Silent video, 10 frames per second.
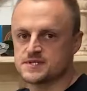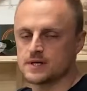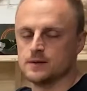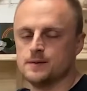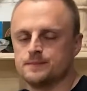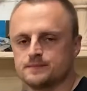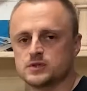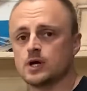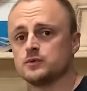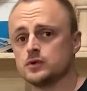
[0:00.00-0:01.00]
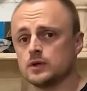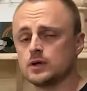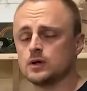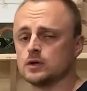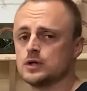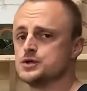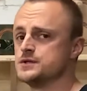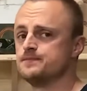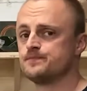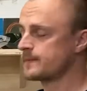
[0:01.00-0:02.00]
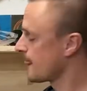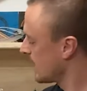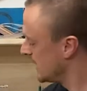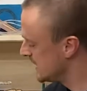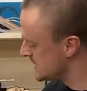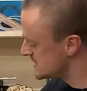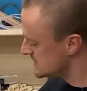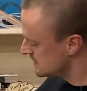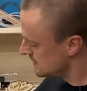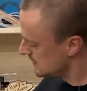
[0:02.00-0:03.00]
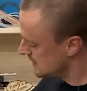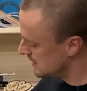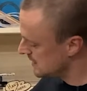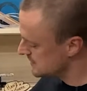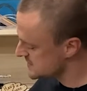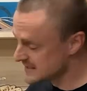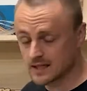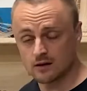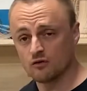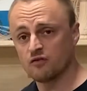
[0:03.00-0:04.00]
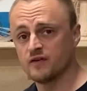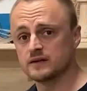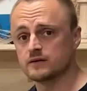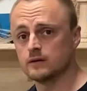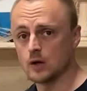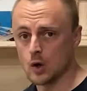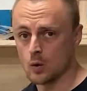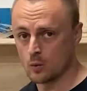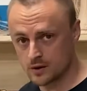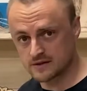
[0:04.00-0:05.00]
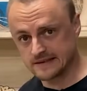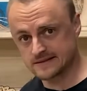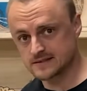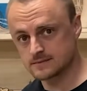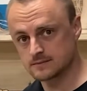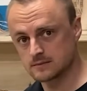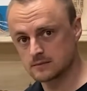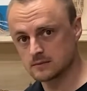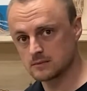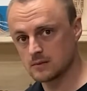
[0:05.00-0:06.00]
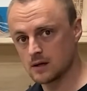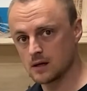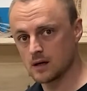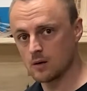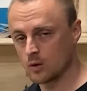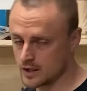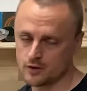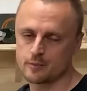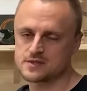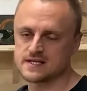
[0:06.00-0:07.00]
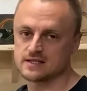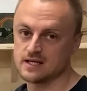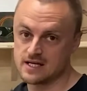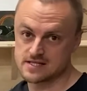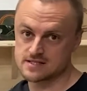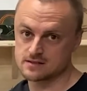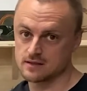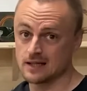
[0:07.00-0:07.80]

So, to come to a conclusion, is a cyclone filter worth it? 100% yes.